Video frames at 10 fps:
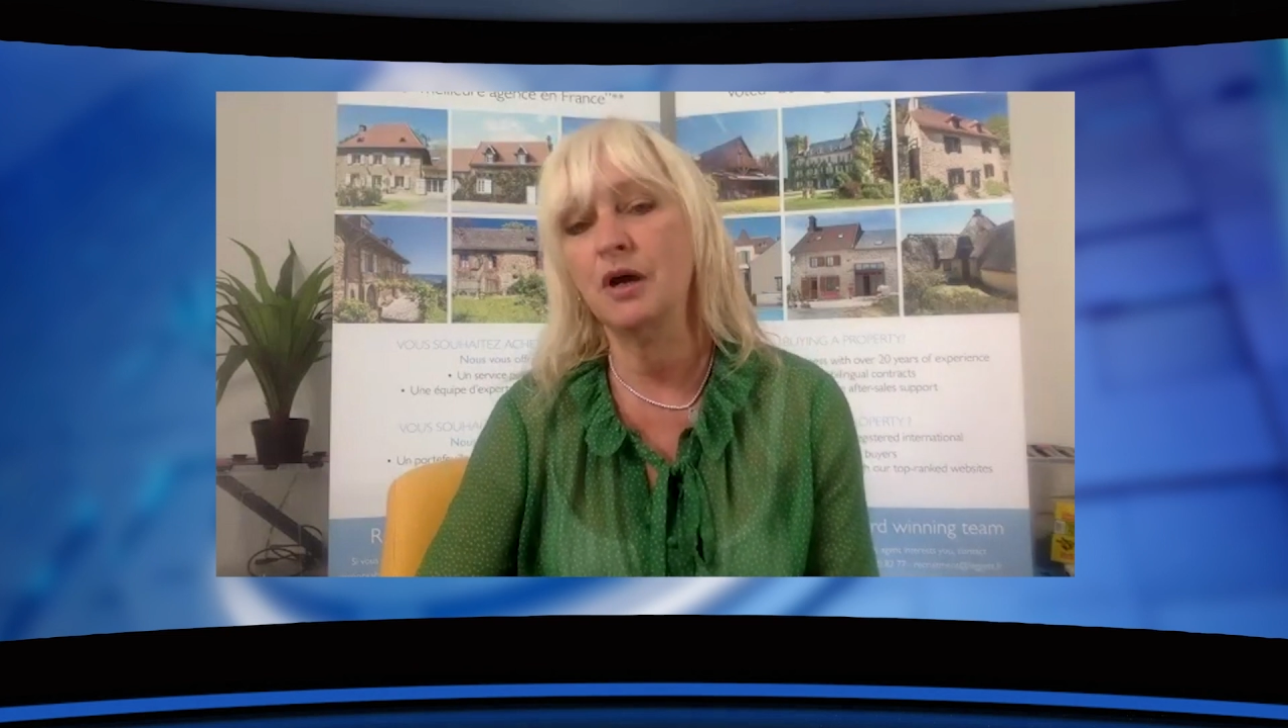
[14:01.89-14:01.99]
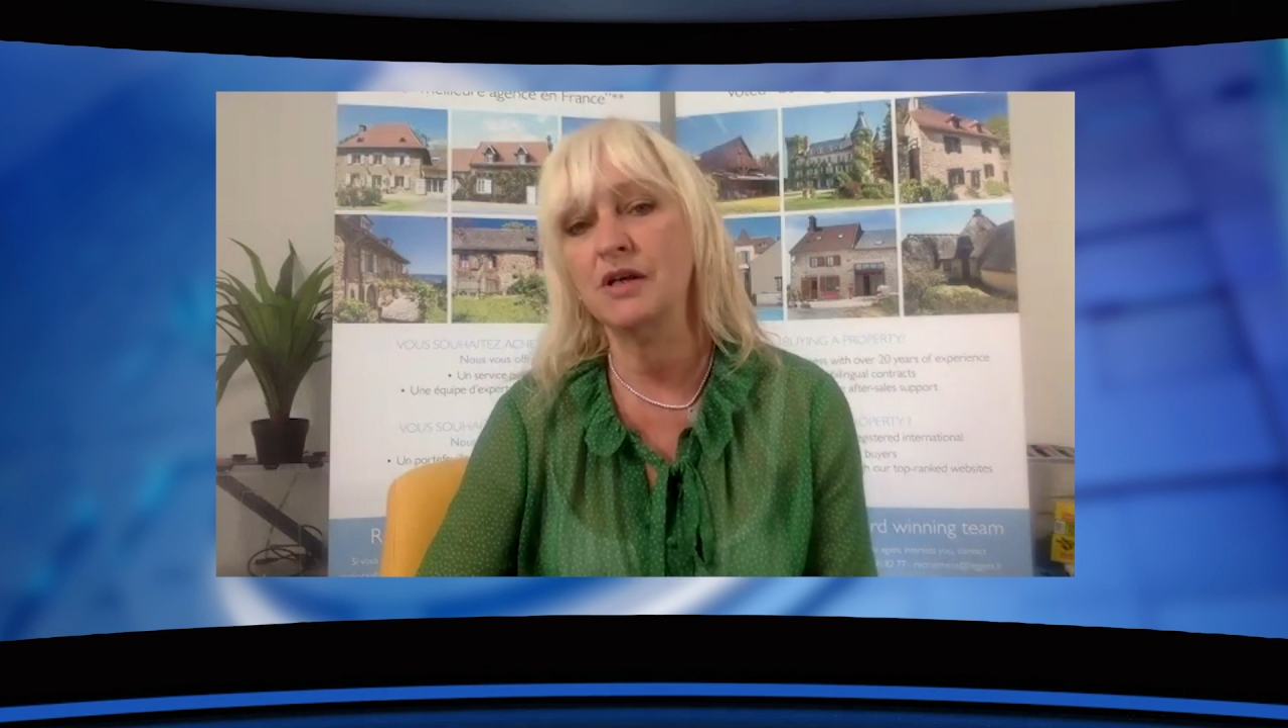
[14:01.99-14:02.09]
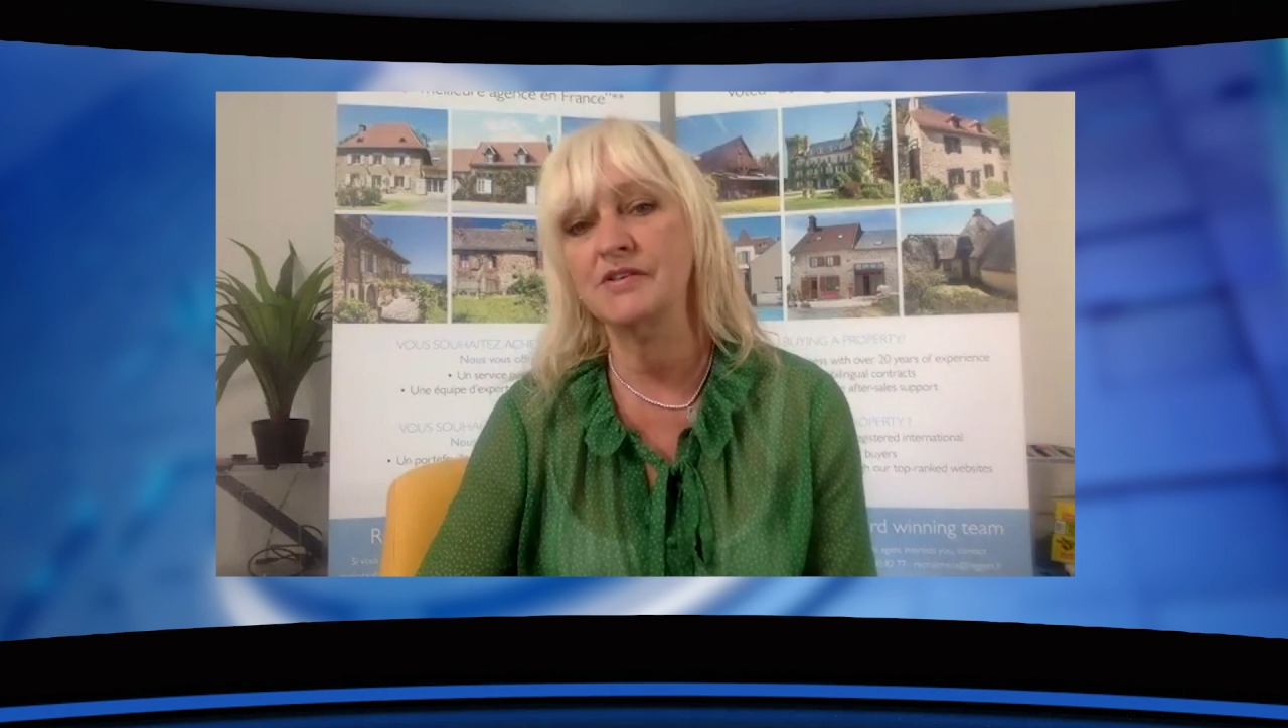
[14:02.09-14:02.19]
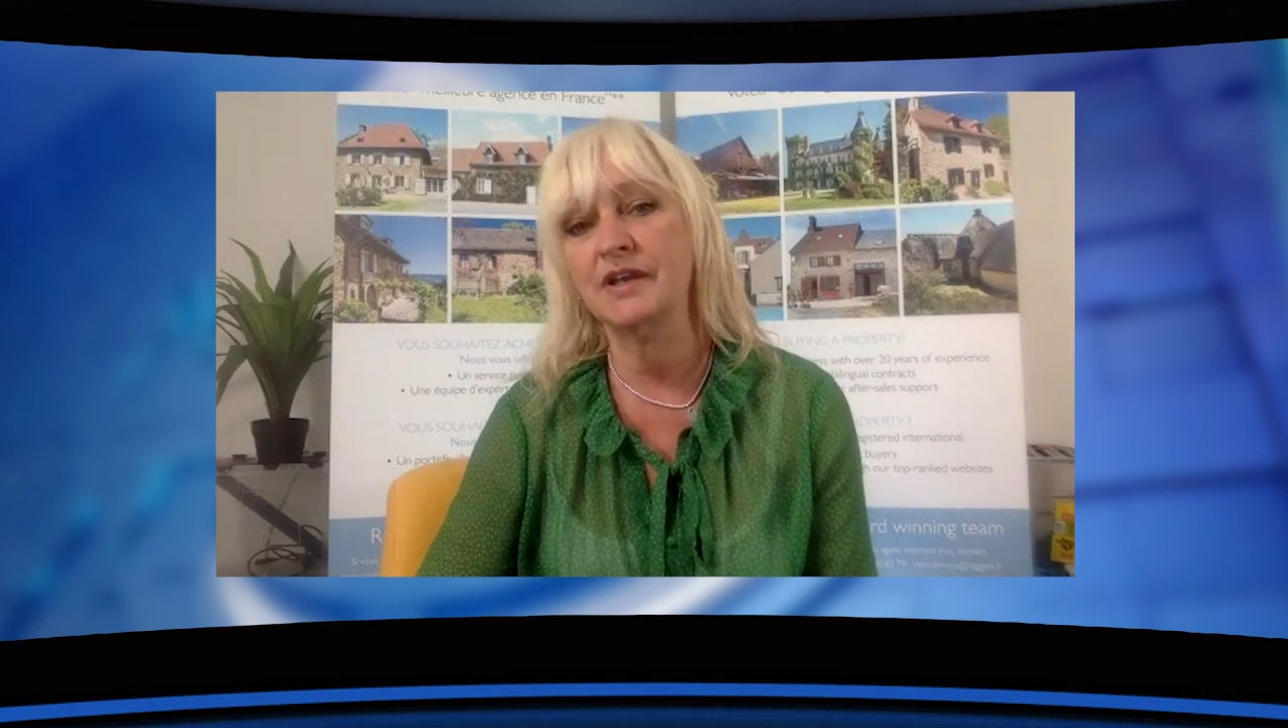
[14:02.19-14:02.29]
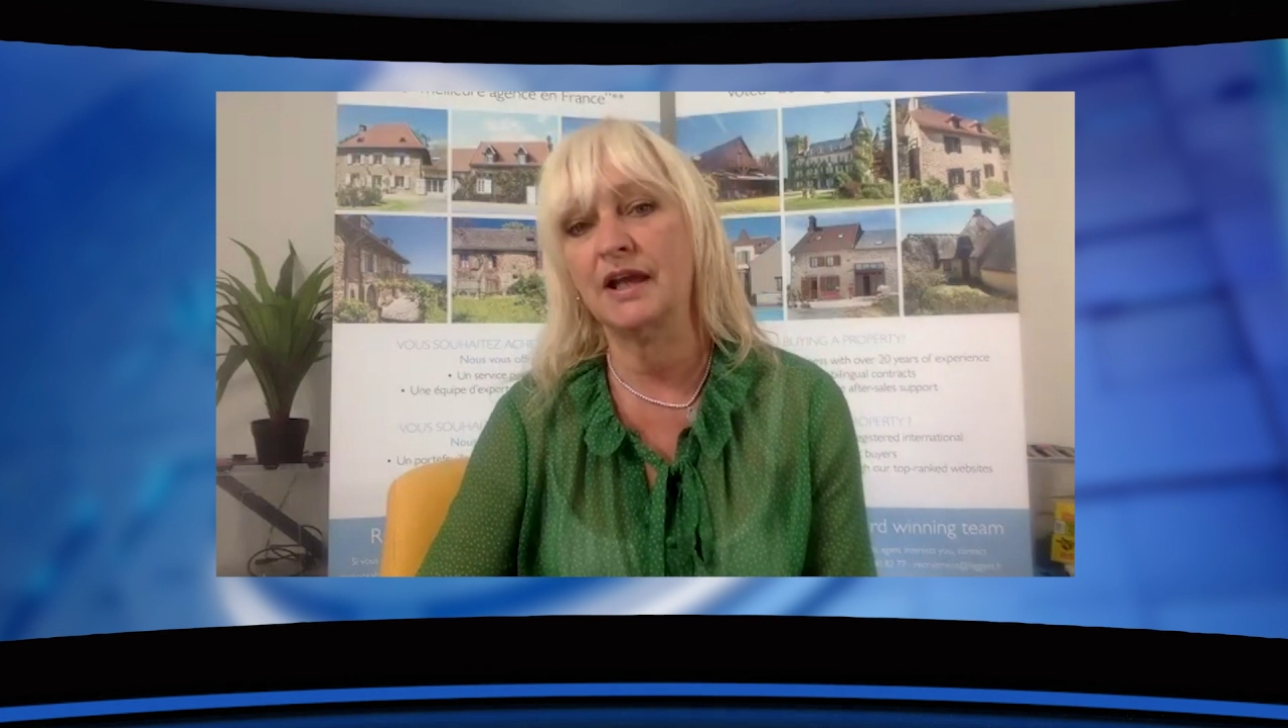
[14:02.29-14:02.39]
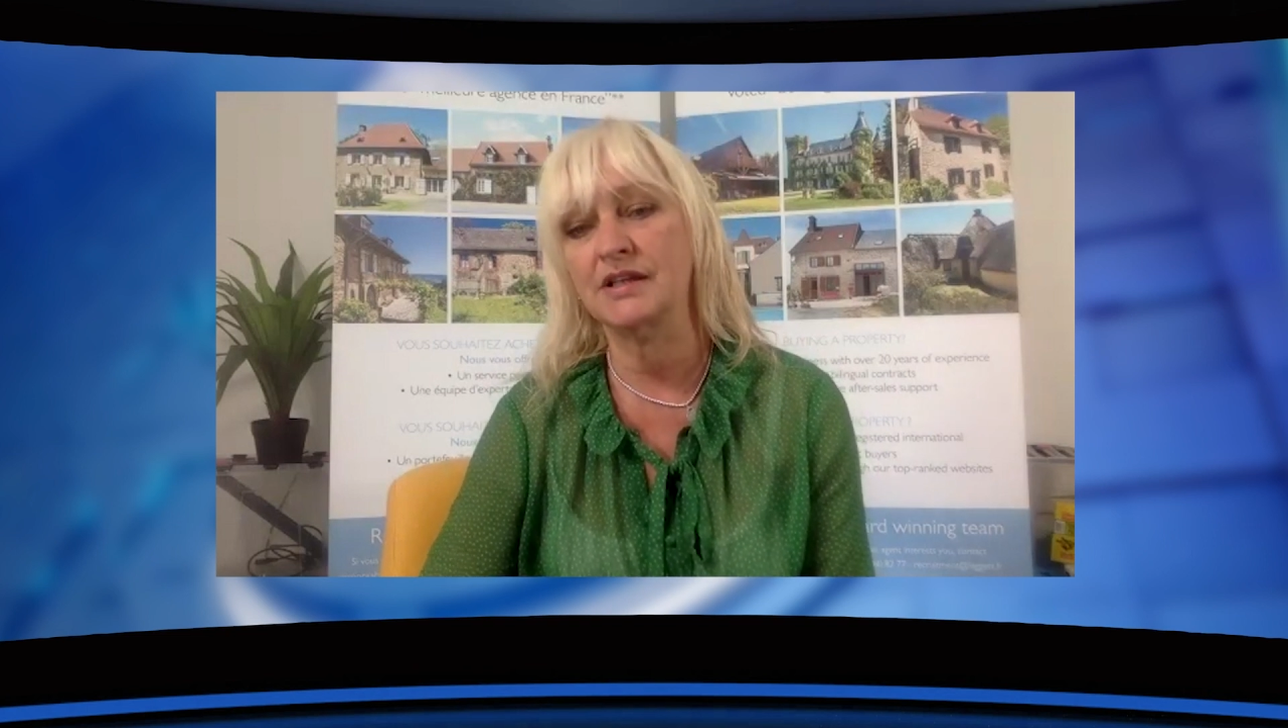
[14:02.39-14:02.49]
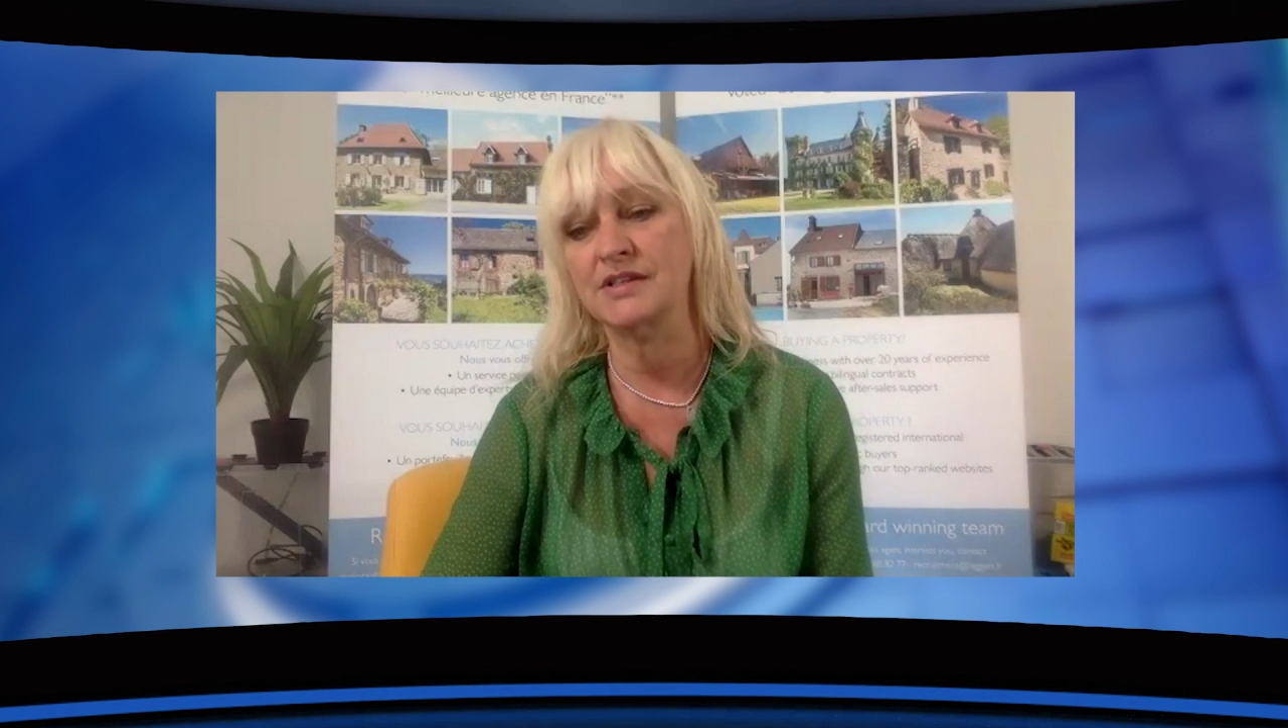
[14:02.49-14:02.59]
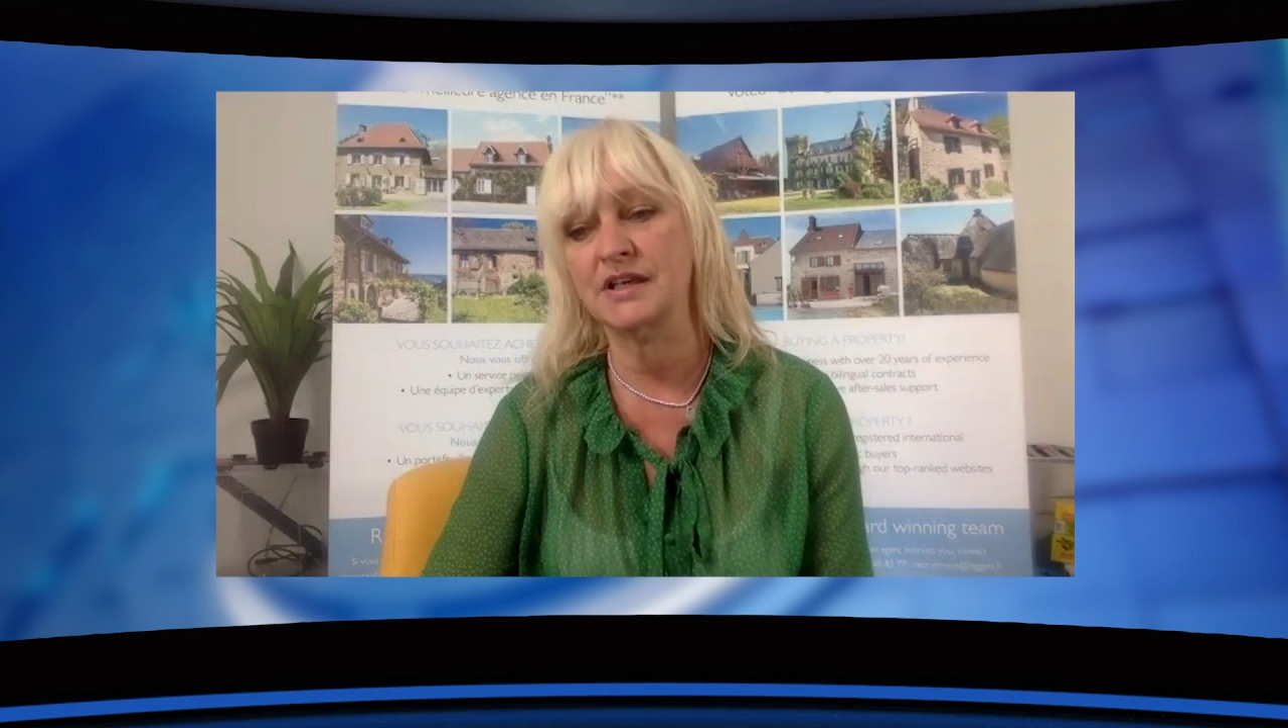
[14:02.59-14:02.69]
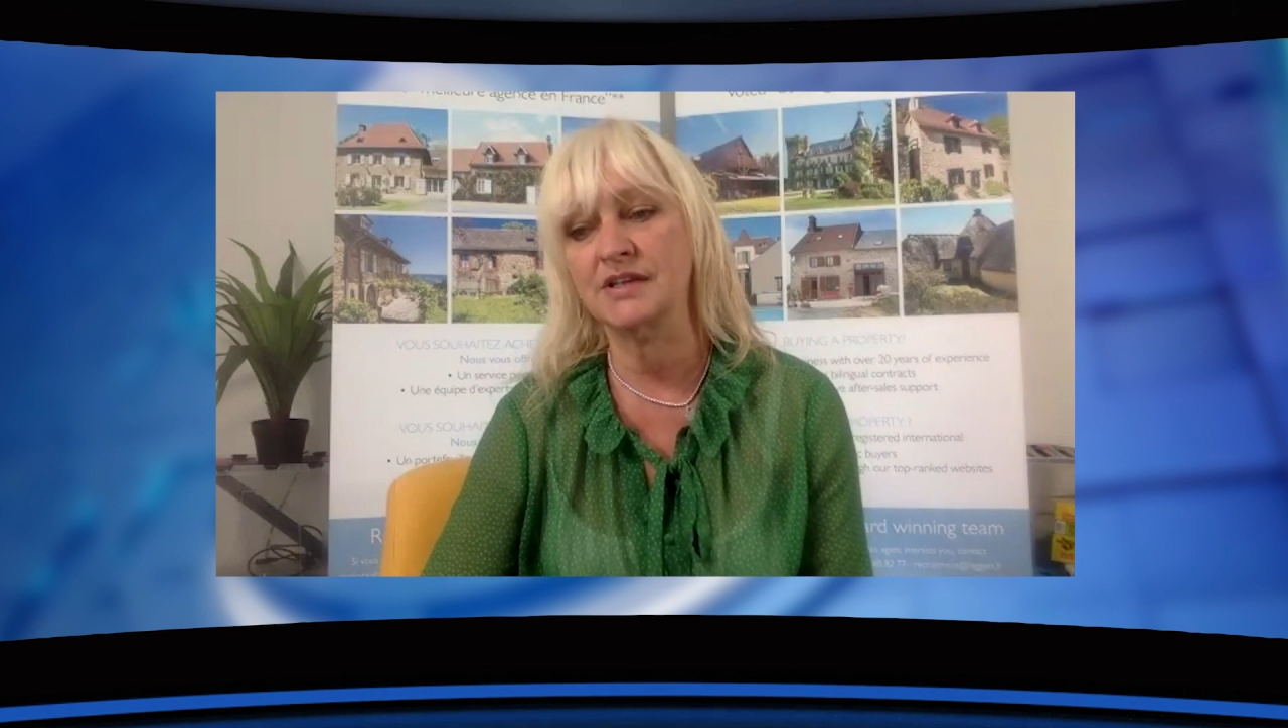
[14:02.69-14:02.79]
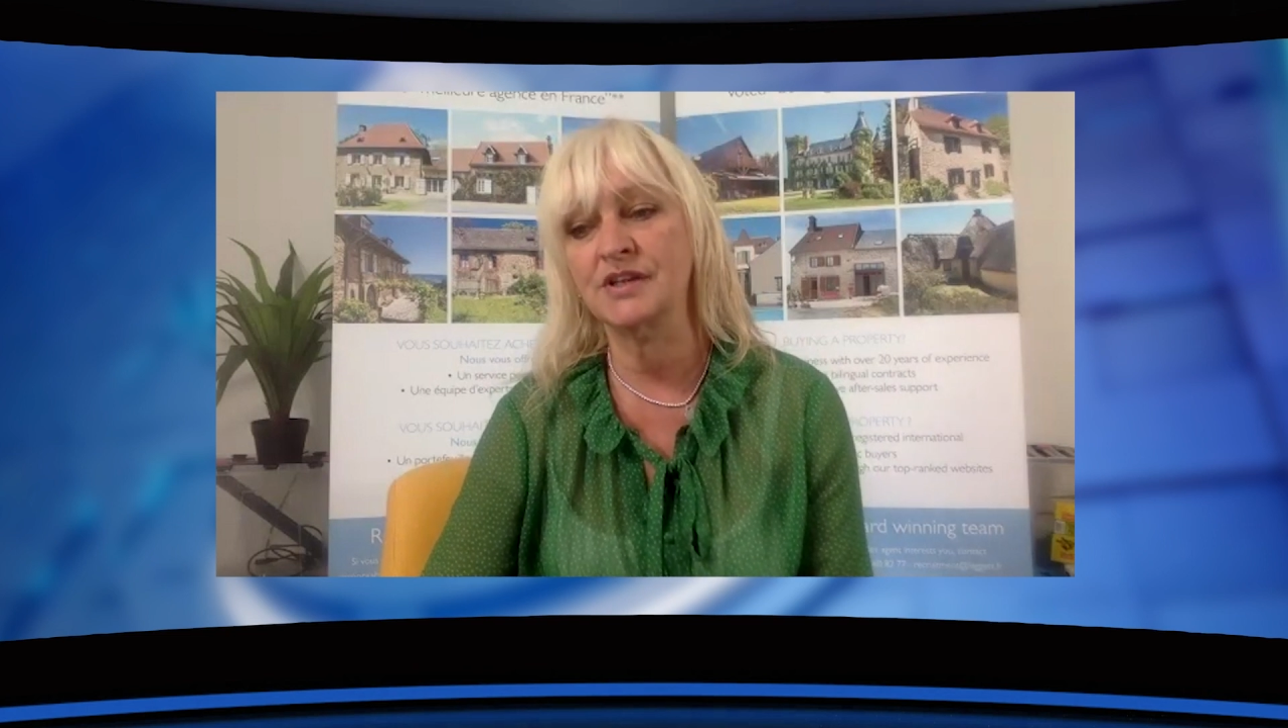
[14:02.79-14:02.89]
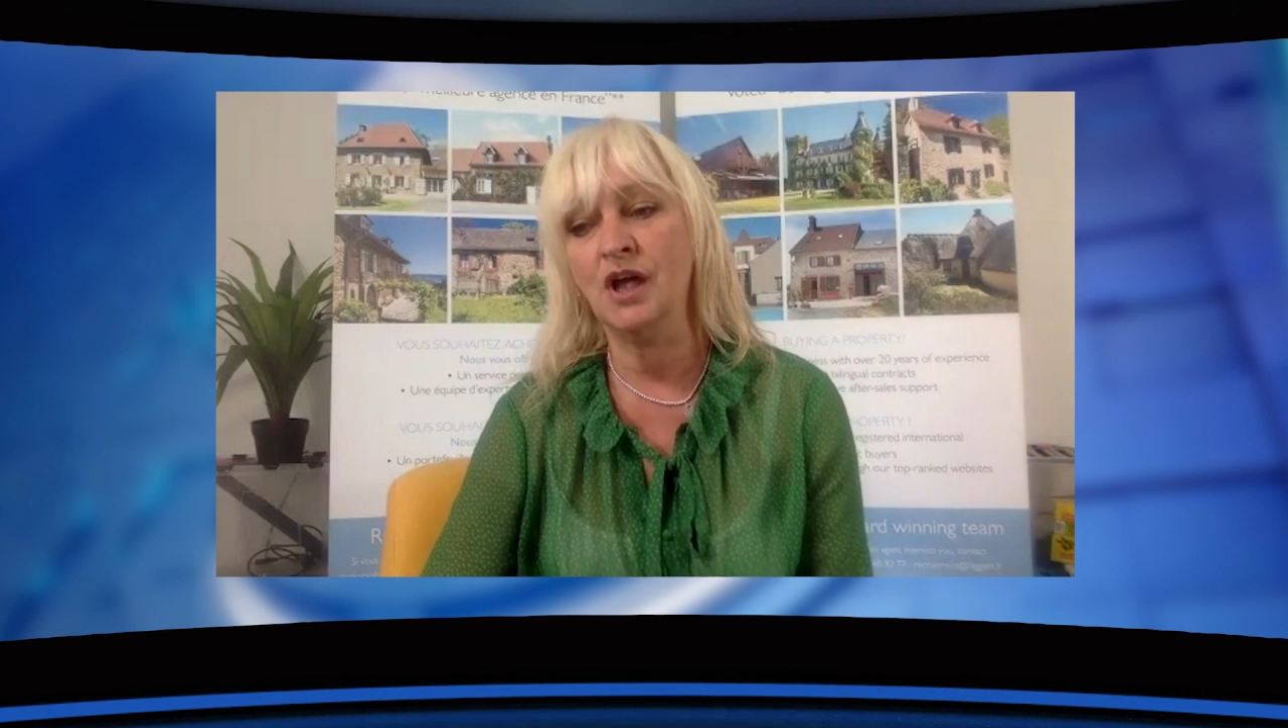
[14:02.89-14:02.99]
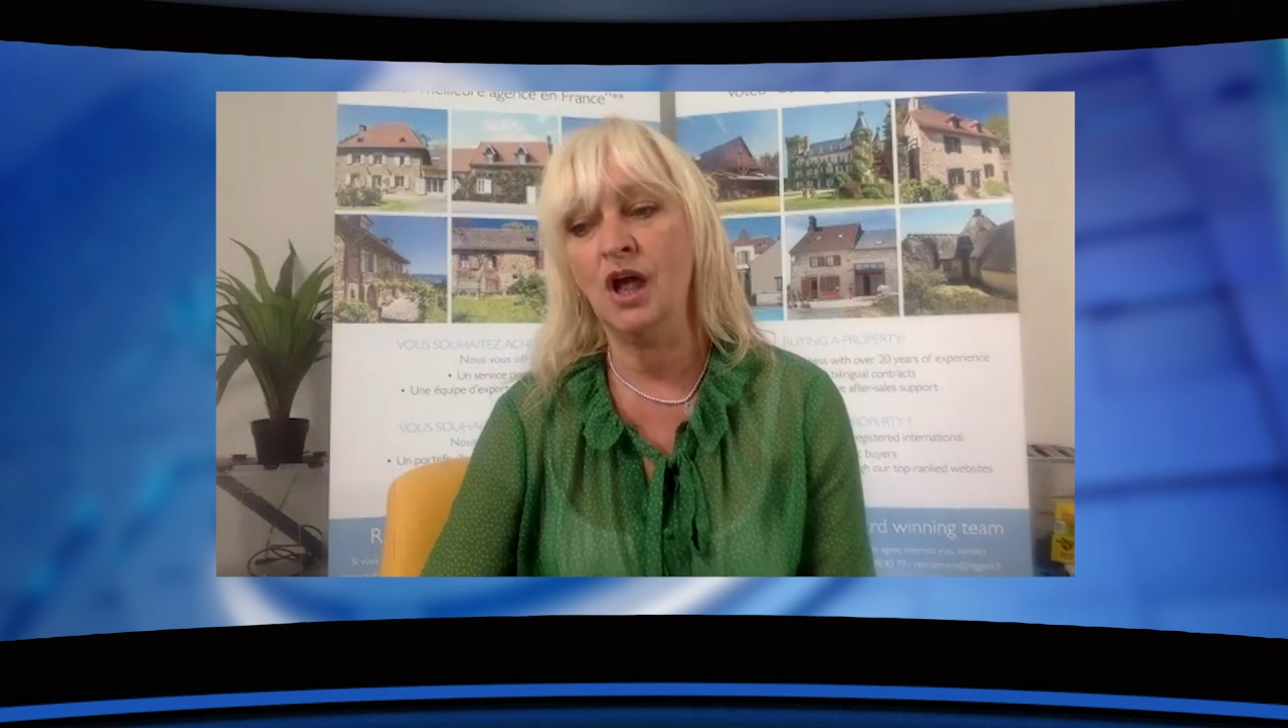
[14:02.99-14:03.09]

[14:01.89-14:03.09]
isolated